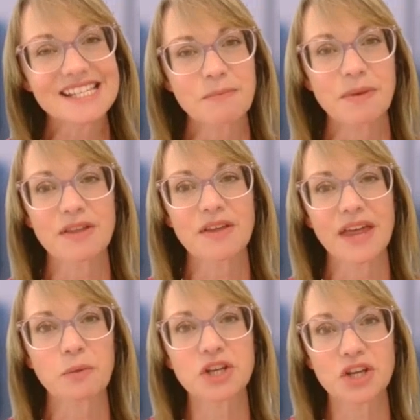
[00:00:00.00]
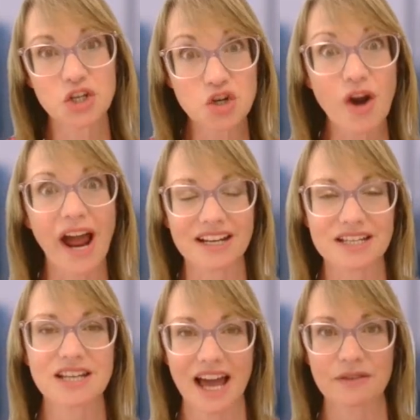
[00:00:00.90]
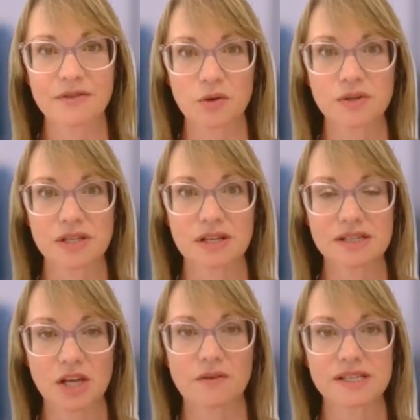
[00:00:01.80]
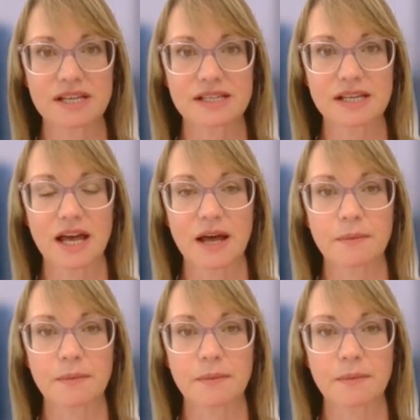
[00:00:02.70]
simply that they would contract to have those services